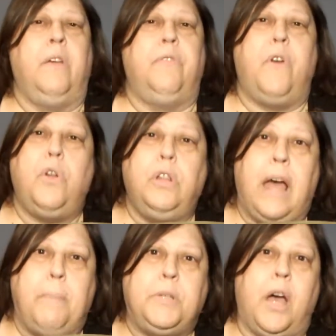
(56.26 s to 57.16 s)
photo
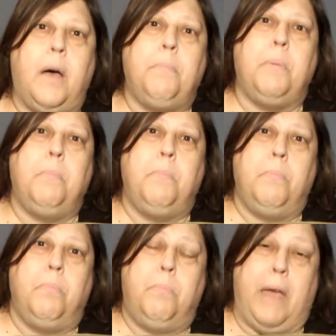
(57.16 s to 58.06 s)
laptop
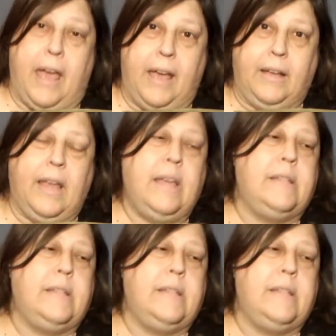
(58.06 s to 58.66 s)
bag.